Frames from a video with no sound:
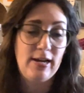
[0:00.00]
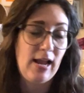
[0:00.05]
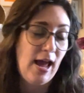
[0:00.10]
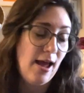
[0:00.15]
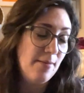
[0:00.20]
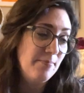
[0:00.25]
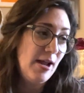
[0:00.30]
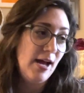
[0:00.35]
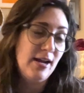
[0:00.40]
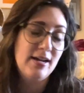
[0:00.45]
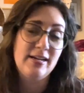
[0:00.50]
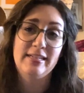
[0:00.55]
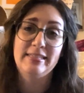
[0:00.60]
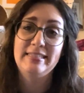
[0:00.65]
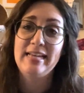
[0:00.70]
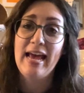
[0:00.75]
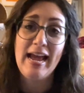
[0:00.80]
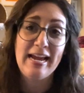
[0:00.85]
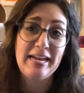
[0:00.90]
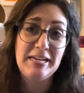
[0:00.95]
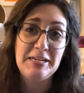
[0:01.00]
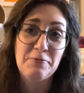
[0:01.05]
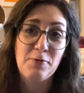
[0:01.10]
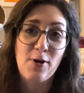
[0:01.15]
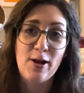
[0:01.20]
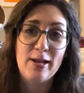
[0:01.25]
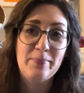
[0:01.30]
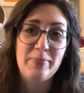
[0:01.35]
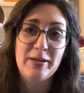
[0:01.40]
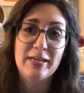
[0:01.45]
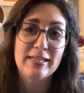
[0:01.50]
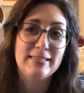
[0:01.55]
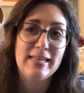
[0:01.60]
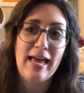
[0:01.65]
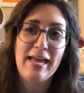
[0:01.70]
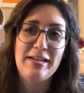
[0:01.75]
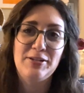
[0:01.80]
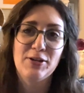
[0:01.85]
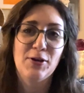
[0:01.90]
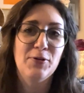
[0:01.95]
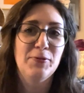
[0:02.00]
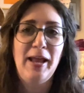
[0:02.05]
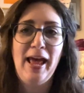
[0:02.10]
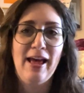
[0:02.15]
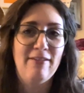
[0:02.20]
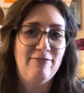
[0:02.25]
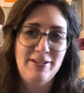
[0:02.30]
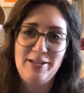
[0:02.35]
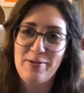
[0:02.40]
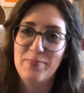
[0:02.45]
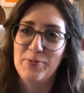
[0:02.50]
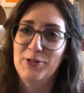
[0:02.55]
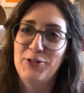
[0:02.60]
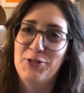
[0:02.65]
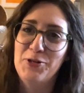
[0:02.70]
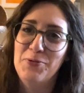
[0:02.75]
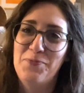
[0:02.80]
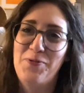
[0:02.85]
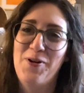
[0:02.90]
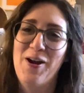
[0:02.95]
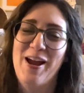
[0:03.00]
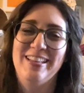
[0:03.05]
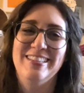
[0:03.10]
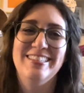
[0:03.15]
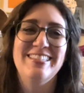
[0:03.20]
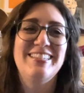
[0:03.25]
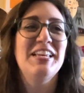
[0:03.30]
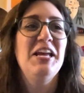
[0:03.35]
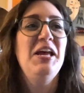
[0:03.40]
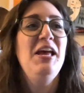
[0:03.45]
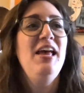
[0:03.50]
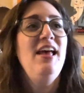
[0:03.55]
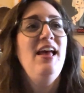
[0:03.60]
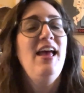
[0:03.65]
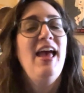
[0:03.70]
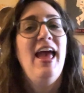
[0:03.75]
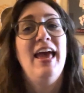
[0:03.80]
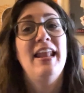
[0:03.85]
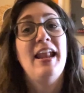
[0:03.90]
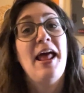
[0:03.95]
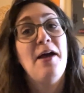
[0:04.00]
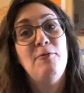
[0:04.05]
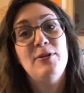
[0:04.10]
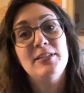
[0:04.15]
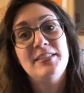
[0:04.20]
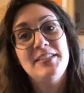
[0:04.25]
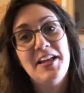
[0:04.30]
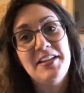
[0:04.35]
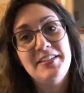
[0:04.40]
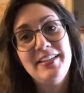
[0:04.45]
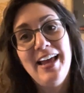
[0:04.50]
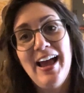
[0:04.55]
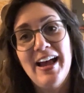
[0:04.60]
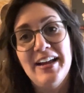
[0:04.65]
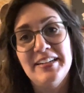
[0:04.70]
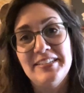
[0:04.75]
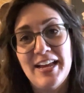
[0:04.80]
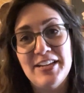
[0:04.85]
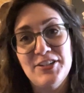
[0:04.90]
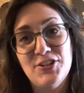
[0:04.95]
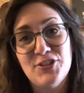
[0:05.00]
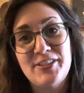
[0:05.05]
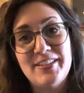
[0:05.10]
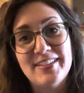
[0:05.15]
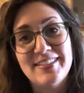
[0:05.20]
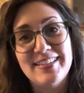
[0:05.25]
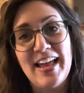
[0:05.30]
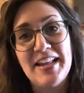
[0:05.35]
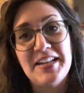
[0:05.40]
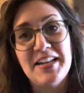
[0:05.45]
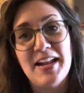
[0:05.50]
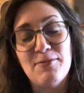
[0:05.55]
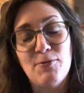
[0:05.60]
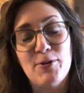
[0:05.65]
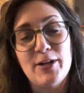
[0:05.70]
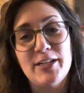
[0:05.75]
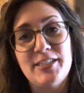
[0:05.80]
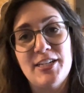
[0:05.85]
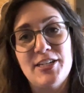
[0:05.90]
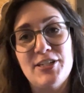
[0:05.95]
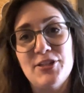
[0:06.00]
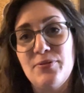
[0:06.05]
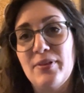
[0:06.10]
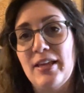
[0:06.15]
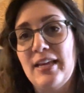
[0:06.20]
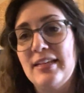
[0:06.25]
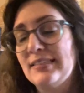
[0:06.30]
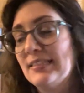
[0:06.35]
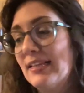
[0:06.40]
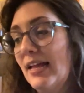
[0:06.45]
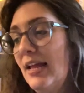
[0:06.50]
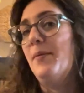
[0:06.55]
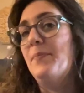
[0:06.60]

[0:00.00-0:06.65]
I'm not going to tag anyone because I don't have any BookTube friends, and I was not tagged. I just decided I wanted to do this.